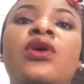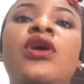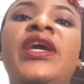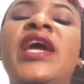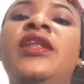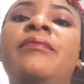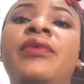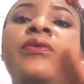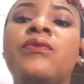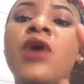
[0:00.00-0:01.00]
Okay,
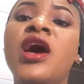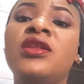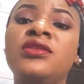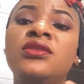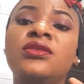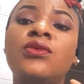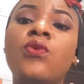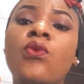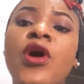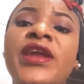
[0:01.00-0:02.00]
number one
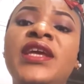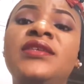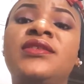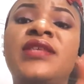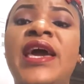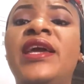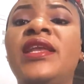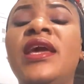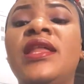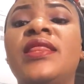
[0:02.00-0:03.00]
warning sign